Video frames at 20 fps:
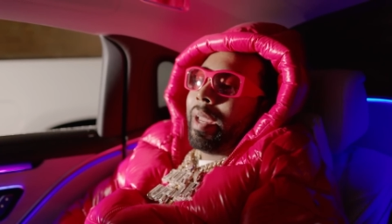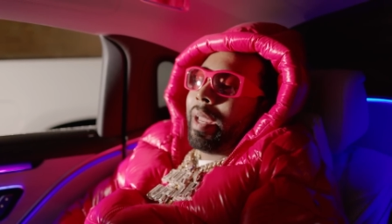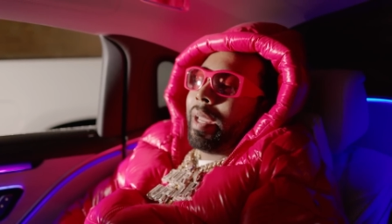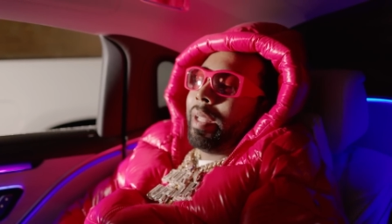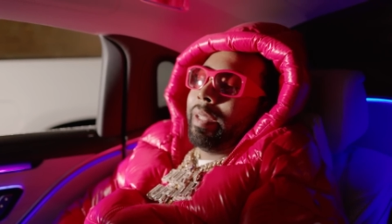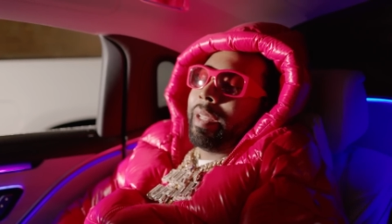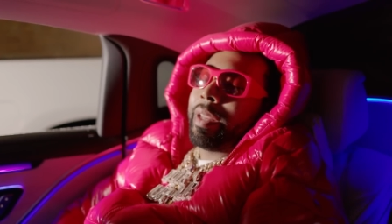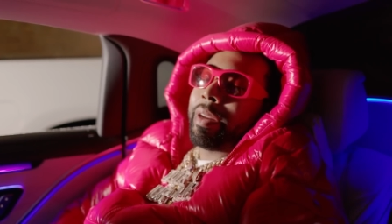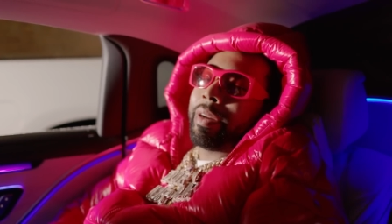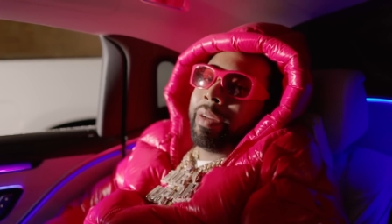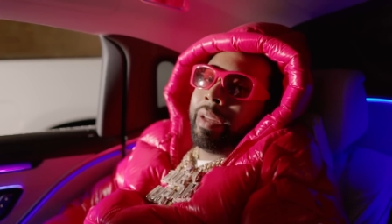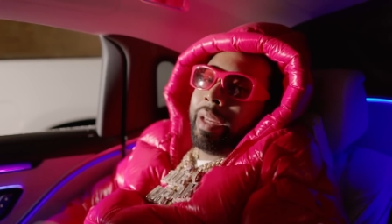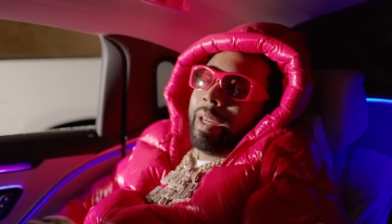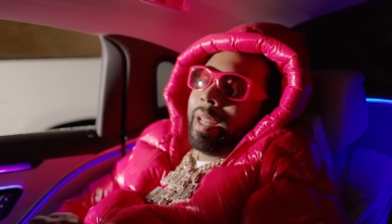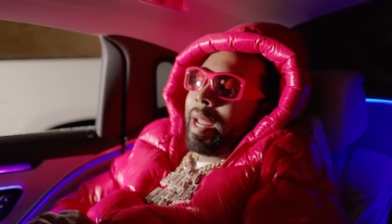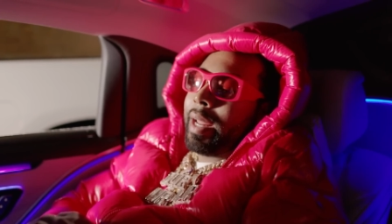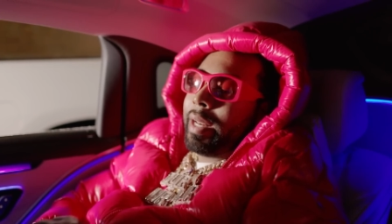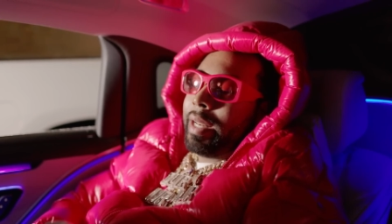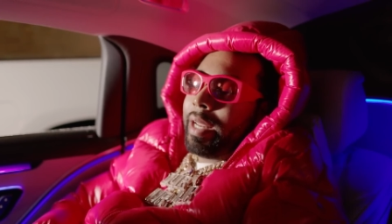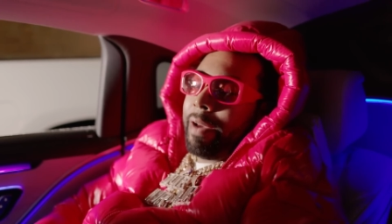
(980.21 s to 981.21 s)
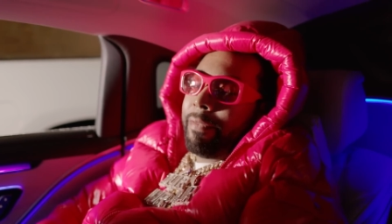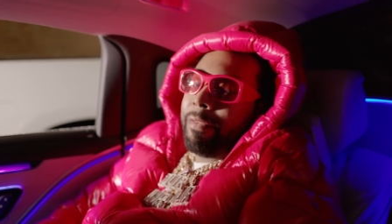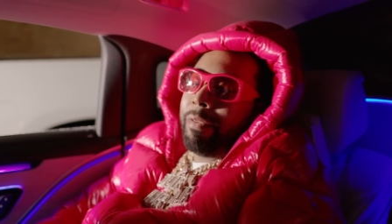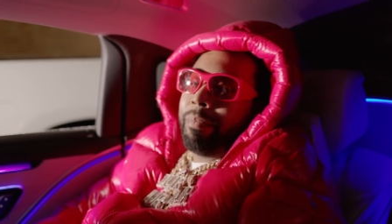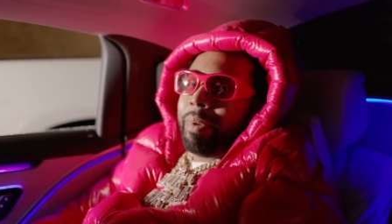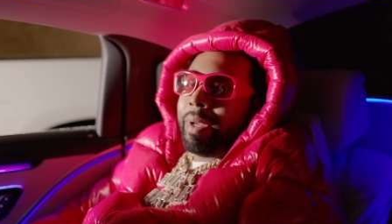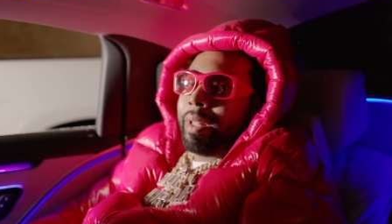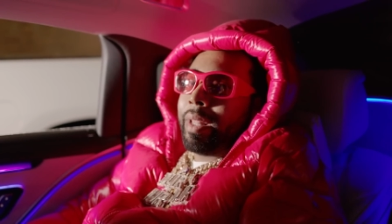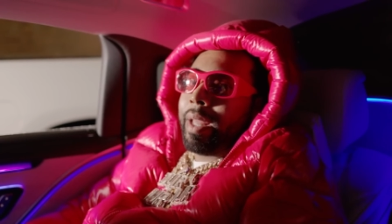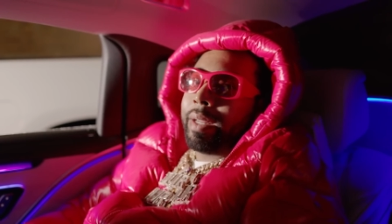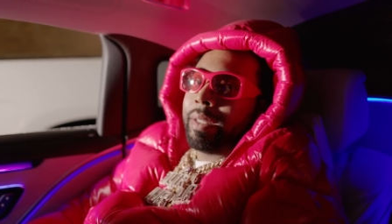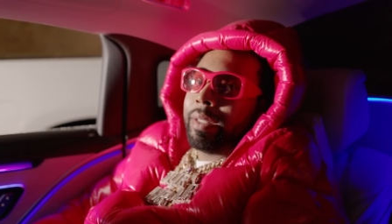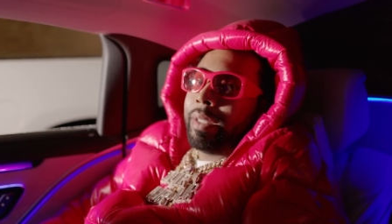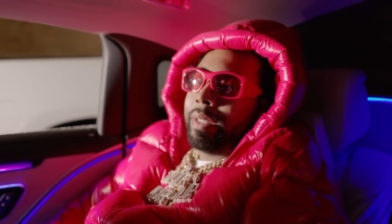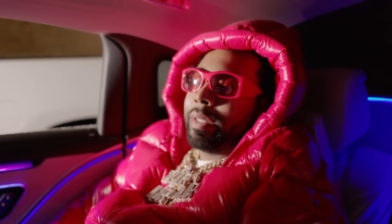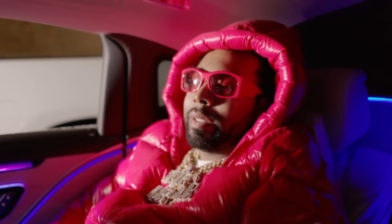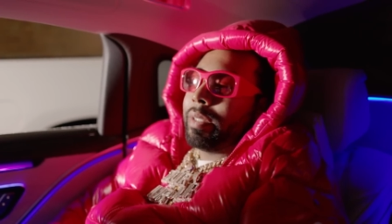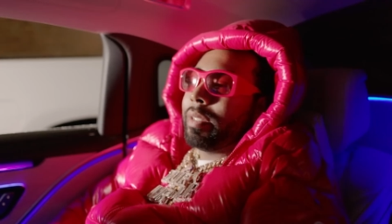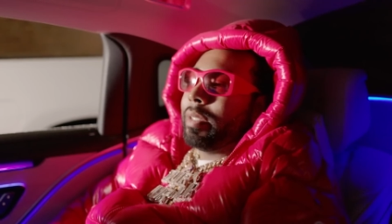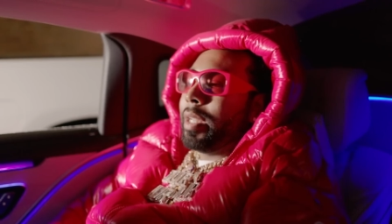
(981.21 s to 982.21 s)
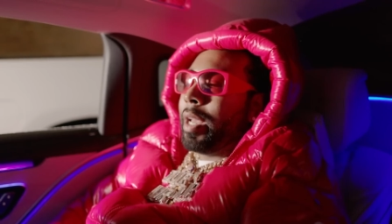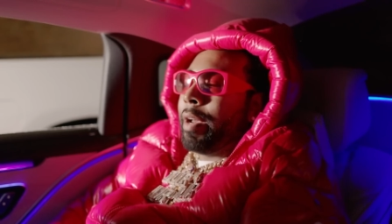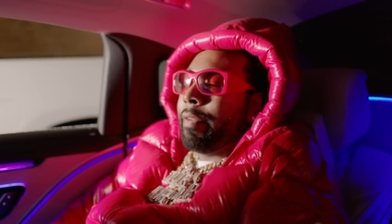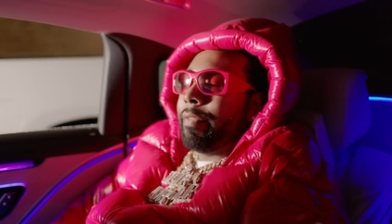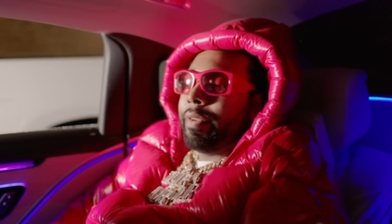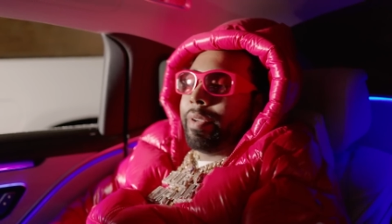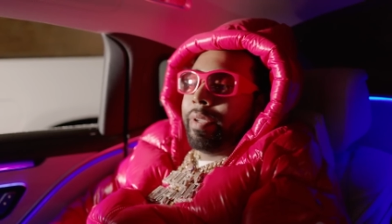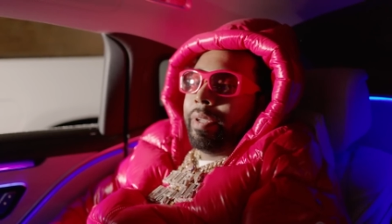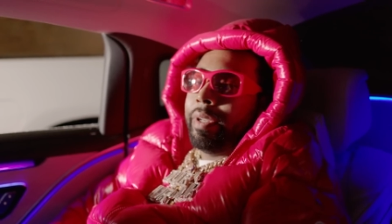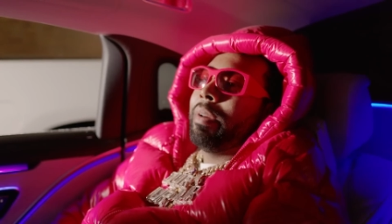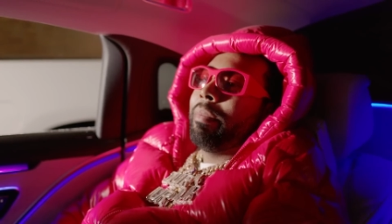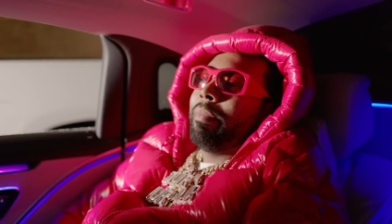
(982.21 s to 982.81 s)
It literally, it ain't never been like this, never.